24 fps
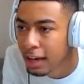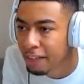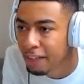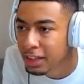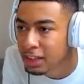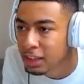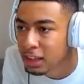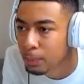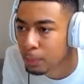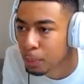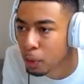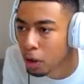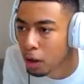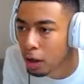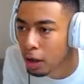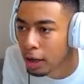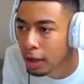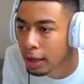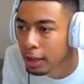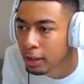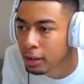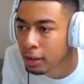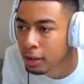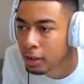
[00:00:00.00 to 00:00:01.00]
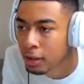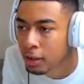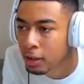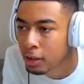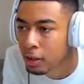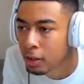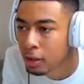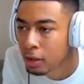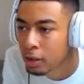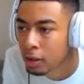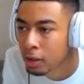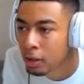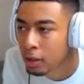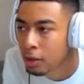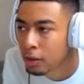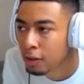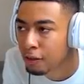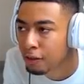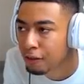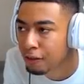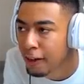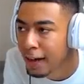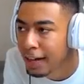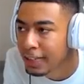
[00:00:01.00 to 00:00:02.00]
I've actually put on
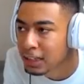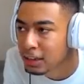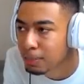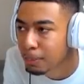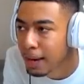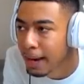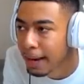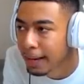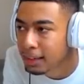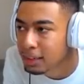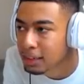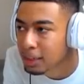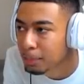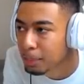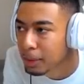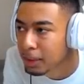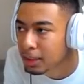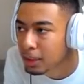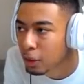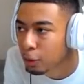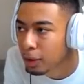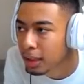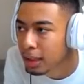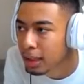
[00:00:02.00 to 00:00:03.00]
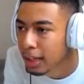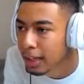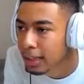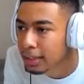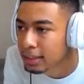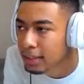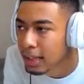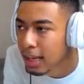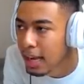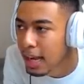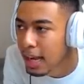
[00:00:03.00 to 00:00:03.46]
fast mags because I realized